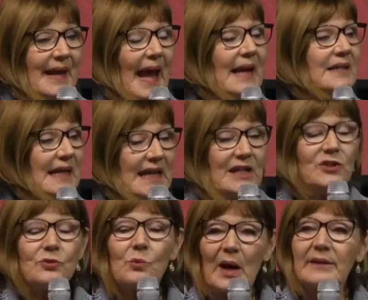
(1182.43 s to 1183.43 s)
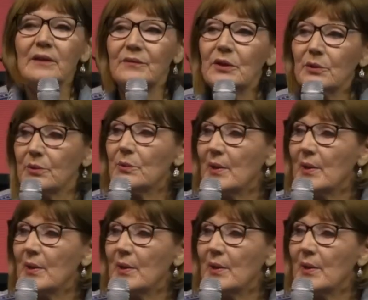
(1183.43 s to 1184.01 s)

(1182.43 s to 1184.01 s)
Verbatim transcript: And each one of you